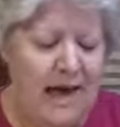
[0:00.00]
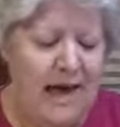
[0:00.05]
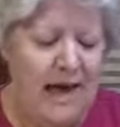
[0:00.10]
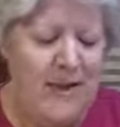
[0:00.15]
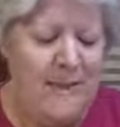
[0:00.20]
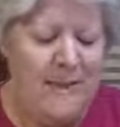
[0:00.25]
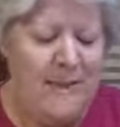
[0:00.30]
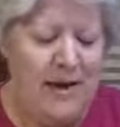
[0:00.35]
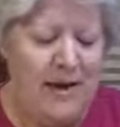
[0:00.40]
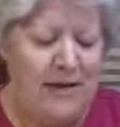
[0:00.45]

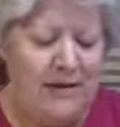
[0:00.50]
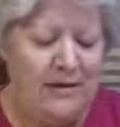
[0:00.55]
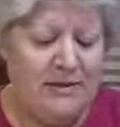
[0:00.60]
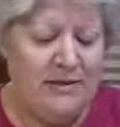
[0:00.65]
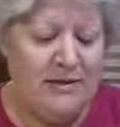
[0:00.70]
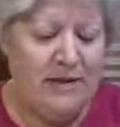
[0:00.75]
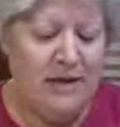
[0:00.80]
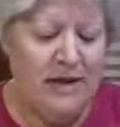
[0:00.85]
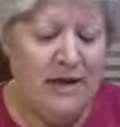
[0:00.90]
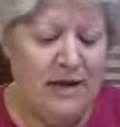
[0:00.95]
about
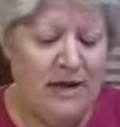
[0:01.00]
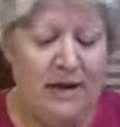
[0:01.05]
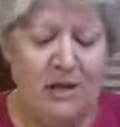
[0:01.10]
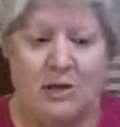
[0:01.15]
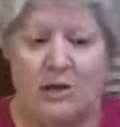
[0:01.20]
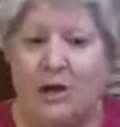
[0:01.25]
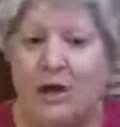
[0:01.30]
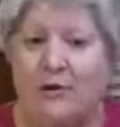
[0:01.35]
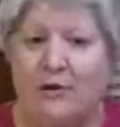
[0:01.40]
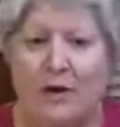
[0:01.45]
a
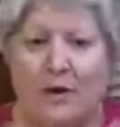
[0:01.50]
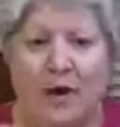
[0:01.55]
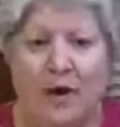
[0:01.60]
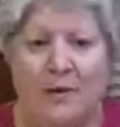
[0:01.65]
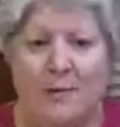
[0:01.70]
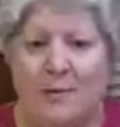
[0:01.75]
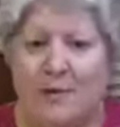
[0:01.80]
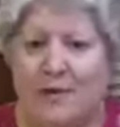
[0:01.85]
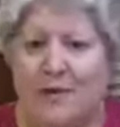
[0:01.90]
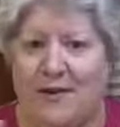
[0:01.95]

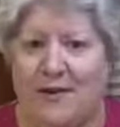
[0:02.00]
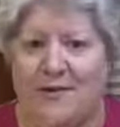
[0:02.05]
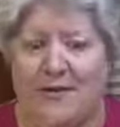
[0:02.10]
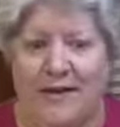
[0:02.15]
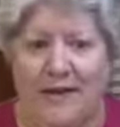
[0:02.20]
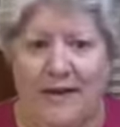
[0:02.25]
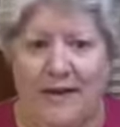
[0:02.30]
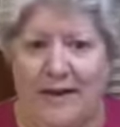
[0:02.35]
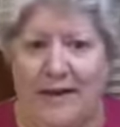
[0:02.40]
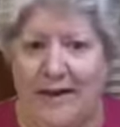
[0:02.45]
gyrocopter thing
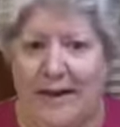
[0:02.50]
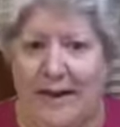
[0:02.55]
that he